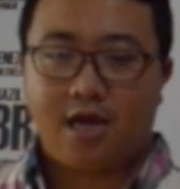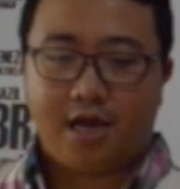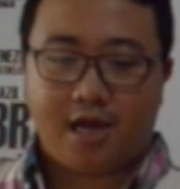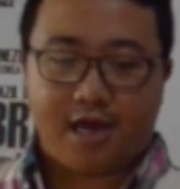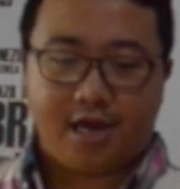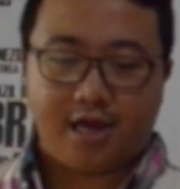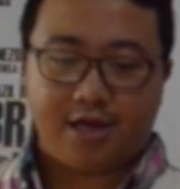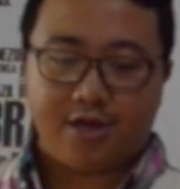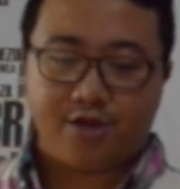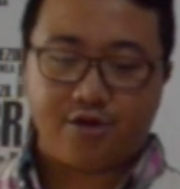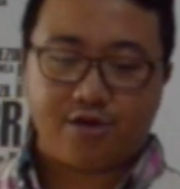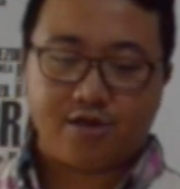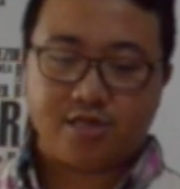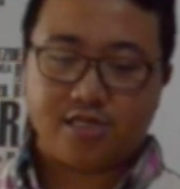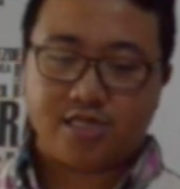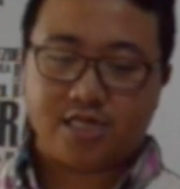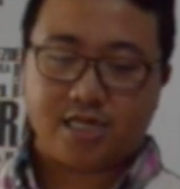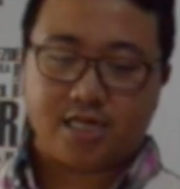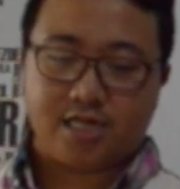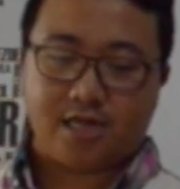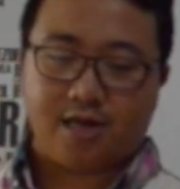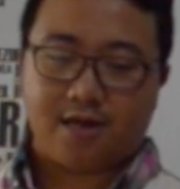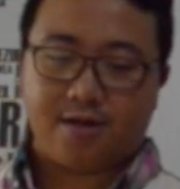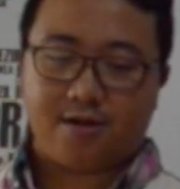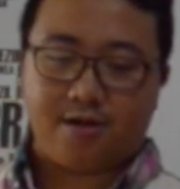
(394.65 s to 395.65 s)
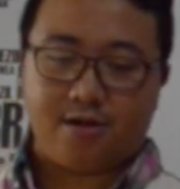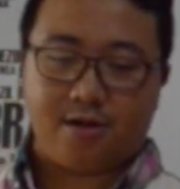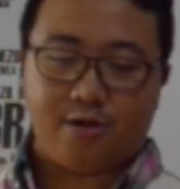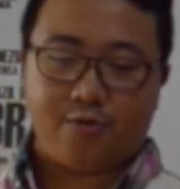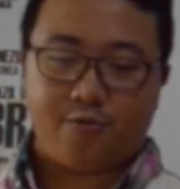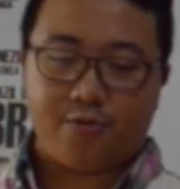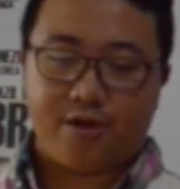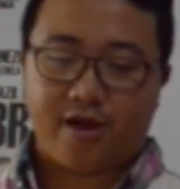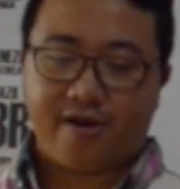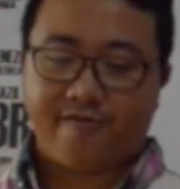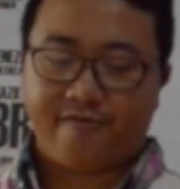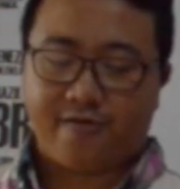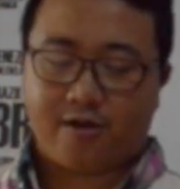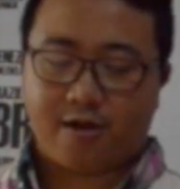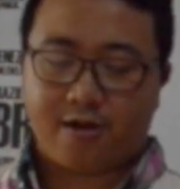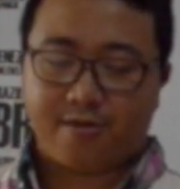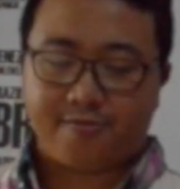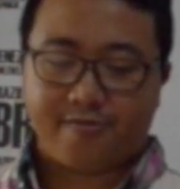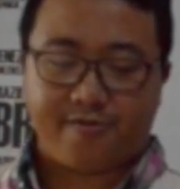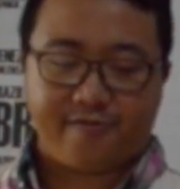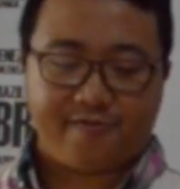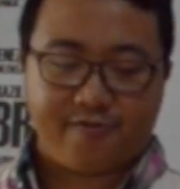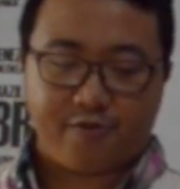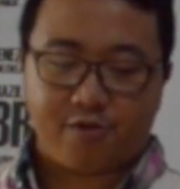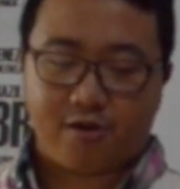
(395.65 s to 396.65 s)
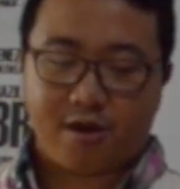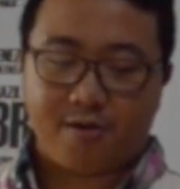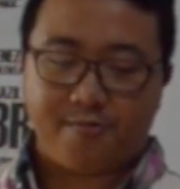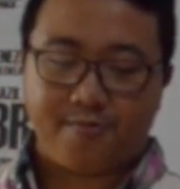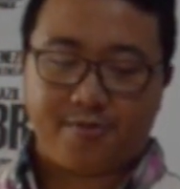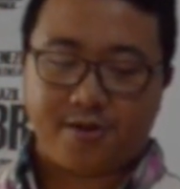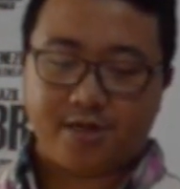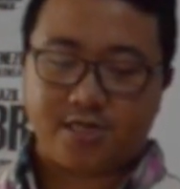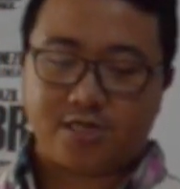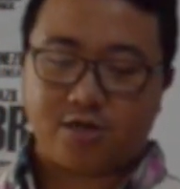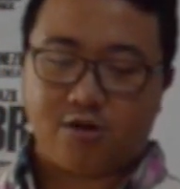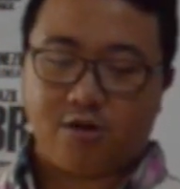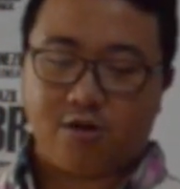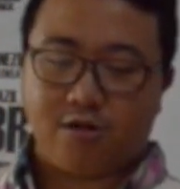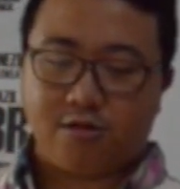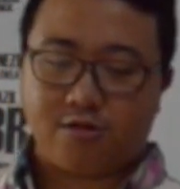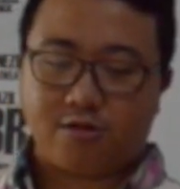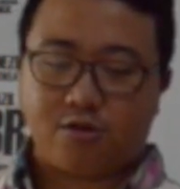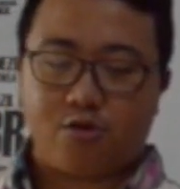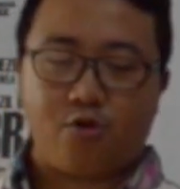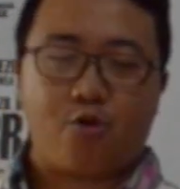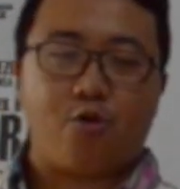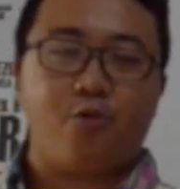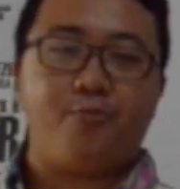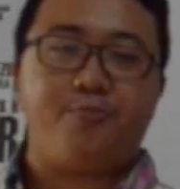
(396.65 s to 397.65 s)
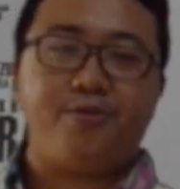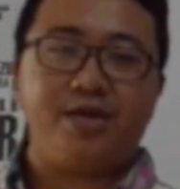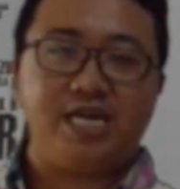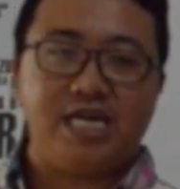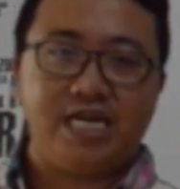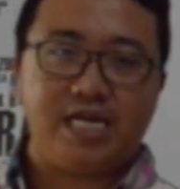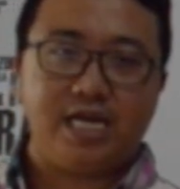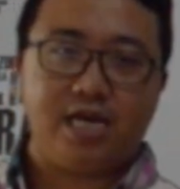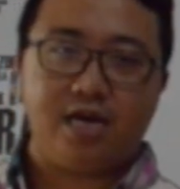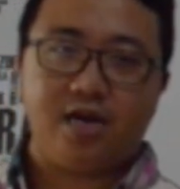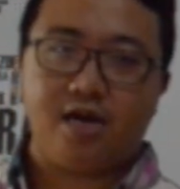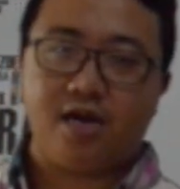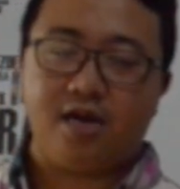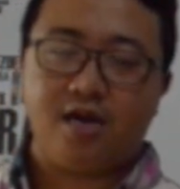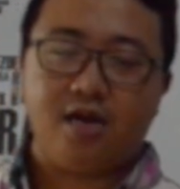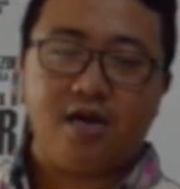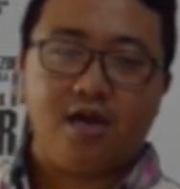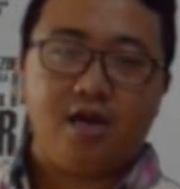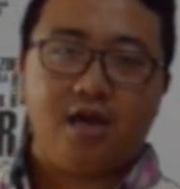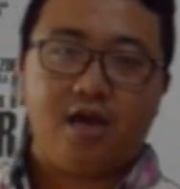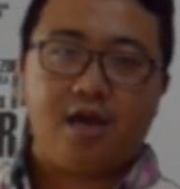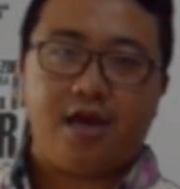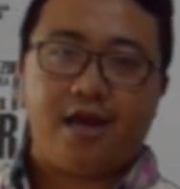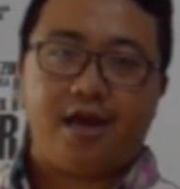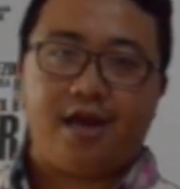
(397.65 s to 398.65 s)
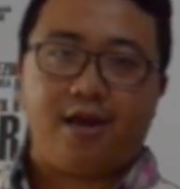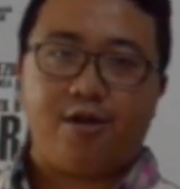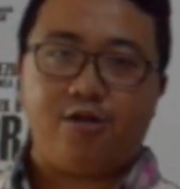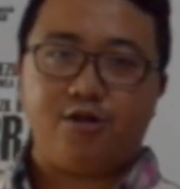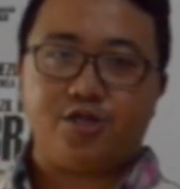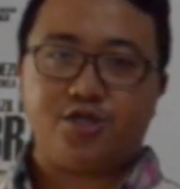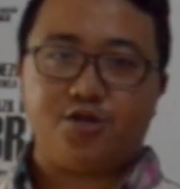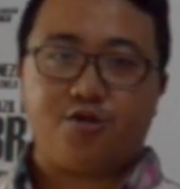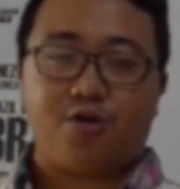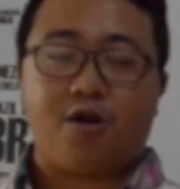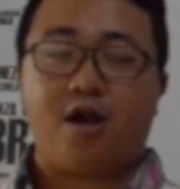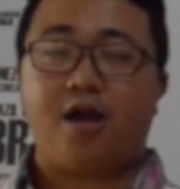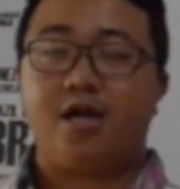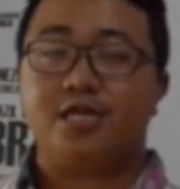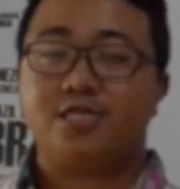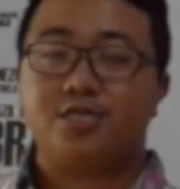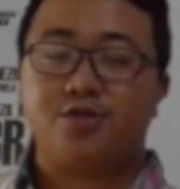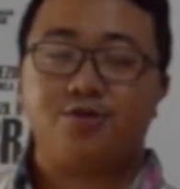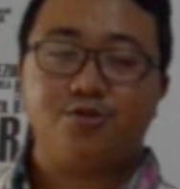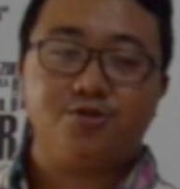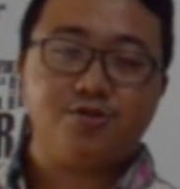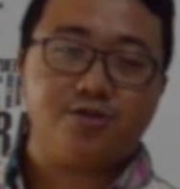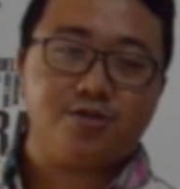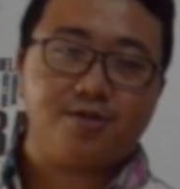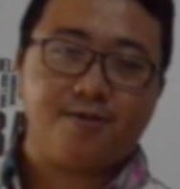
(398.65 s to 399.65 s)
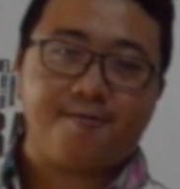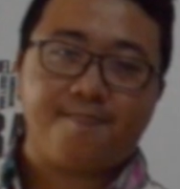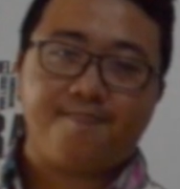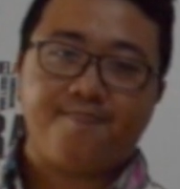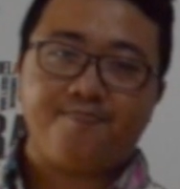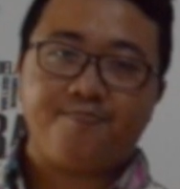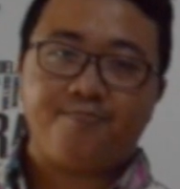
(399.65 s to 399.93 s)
and you can see that we have a few companies called Tokopedia and also Kaskus,